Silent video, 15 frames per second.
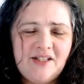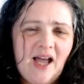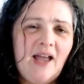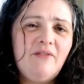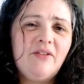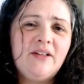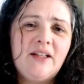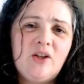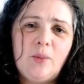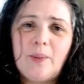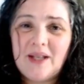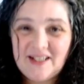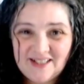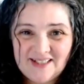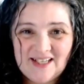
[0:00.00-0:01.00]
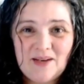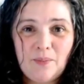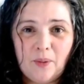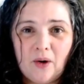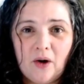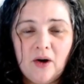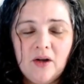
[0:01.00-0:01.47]
dive a little bit
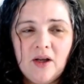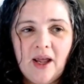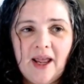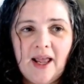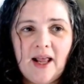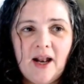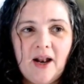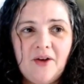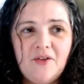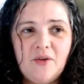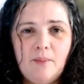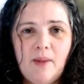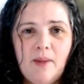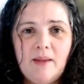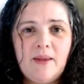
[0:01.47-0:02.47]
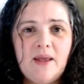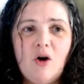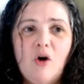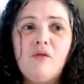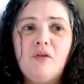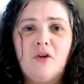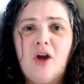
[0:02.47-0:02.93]
deeper and maybe
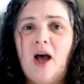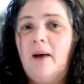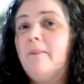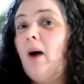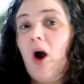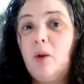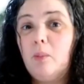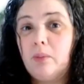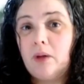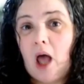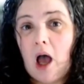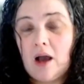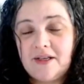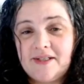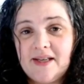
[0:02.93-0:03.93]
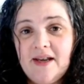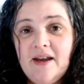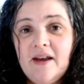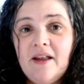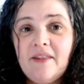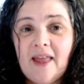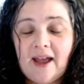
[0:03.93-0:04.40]
overcome art blocks
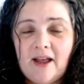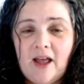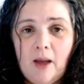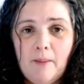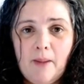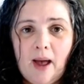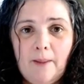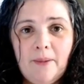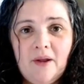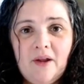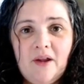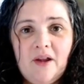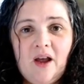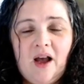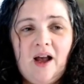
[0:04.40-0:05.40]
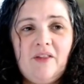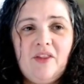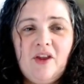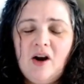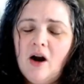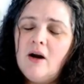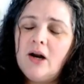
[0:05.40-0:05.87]
that come up.
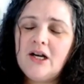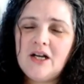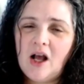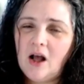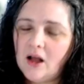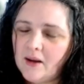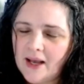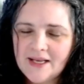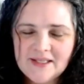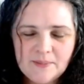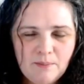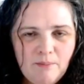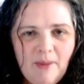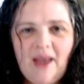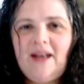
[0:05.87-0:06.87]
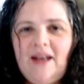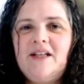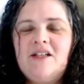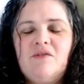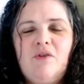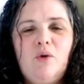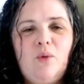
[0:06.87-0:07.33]
There are as many
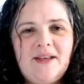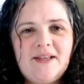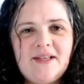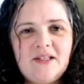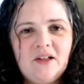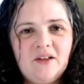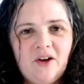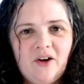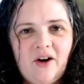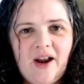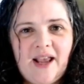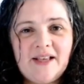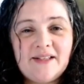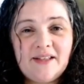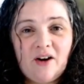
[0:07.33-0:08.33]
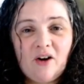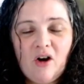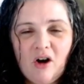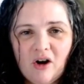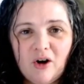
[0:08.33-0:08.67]
different ways to learn as there